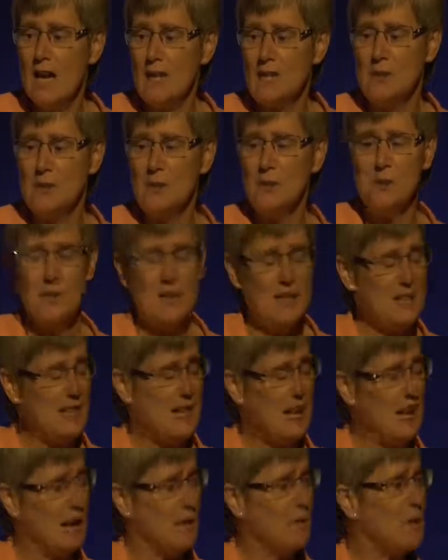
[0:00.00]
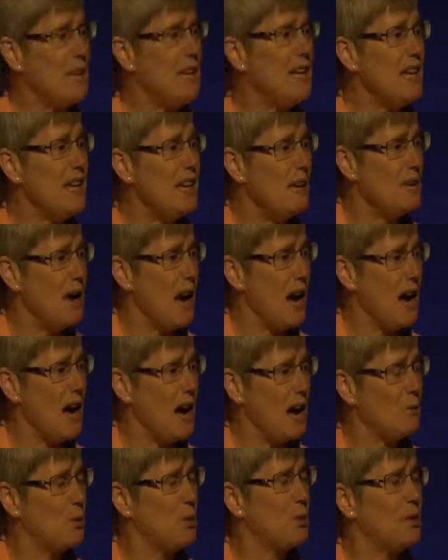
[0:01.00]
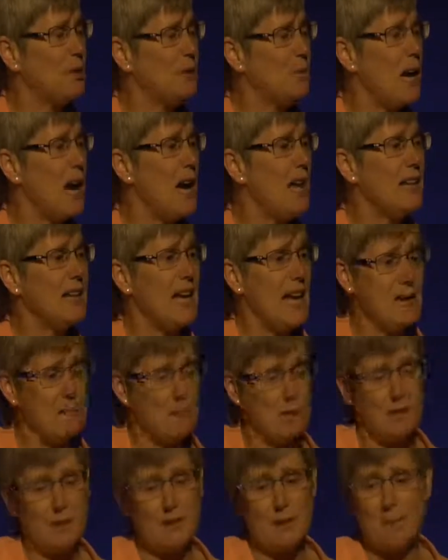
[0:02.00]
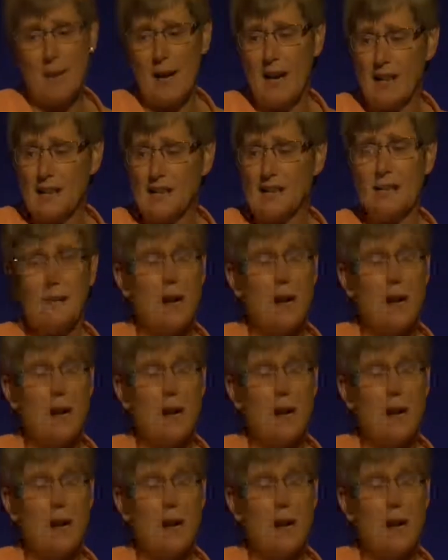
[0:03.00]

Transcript: So work in my lab over the past